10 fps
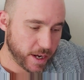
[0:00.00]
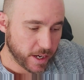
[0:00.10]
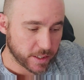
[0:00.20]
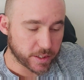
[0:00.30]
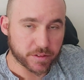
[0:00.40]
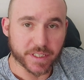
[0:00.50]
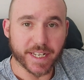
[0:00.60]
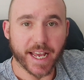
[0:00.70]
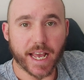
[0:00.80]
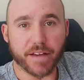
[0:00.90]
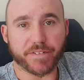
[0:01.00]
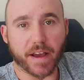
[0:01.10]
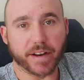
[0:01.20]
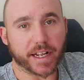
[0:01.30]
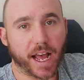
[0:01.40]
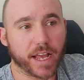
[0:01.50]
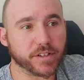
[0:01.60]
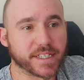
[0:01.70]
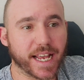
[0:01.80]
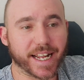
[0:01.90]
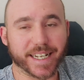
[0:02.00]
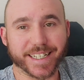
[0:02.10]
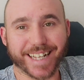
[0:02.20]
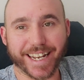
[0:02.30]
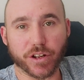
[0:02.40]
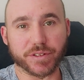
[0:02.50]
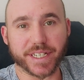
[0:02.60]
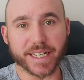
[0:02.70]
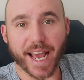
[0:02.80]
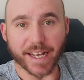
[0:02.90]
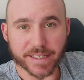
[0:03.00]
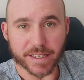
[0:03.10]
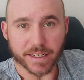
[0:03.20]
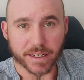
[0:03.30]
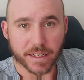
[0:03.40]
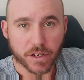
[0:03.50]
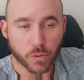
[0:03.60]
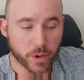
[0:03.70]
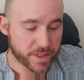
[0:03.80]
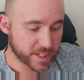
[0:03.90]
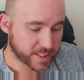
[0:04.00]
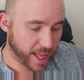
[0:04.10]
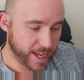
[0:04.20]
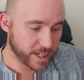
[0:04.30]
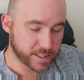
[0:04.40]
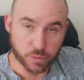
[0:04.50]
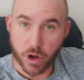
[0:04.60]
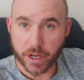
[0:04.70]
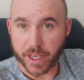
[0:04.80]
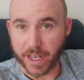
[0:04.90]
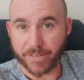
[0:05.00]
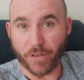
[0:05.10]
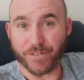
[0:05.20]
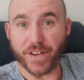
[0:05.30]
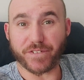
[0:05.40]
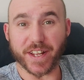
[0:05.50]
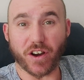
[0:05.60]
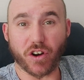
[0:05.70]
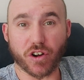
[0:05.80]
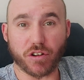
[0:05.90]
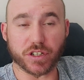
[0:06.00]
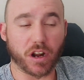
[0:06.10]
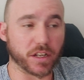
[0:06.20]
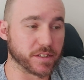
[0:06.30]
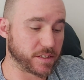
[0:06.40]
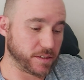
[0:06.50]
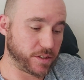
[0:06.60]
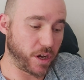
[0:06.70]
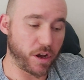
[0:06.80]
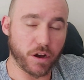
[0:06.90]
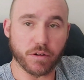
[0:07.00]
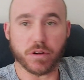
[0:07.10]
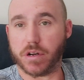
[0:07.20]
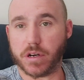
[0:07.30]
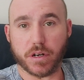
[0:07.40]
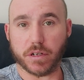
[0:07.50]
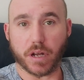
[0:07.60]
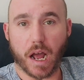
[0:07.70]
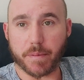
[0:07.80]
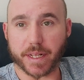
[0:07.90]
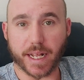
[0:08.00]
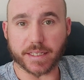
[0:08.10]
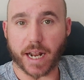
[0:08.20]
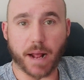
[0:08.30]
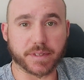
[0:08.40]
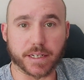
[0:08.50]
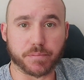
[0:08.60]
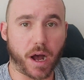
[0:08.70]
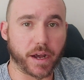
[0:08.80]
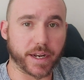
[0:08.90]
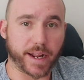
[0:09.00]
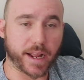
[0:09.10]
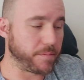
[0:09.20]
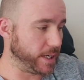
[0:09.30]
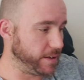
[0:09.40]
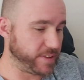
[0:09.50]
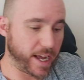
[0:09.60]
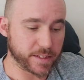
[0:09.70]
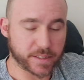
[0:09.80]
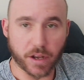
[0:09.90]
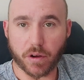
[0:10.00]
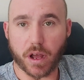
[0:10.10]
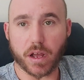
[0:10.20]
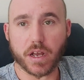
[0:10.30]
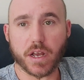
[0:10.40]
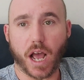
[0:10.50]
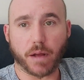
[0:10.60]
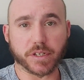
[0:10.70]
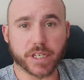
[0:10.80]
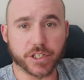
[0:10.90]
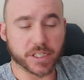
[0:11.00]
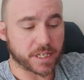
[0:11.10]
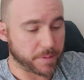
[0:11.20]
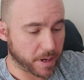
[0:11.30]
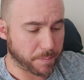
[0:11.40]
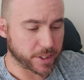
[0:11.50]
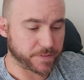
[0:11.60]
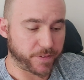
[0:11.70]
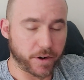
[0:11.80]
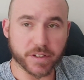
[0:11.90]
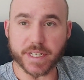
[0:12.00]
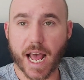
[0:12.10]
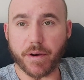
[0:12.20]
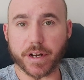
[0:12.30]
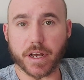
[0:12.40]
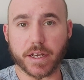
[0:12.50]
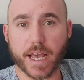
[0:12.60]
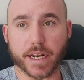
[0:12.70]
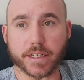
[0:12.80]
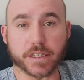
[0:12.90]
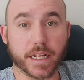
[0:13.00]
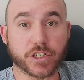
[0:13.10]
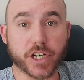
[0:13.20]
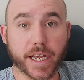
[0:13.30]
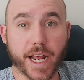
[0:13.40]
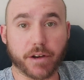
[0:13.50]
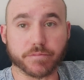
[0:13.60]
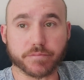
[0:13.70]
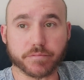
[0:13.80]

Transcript: So today I found a guy who's selling a Nintendo D S with the stylus working for fifty Hong Kong dollars. So, I mean, that's an absolute bargain. I can't believe that. So uh, I've just he just sent me a bunch of photos now, and uh, yeah, let's let's check it out.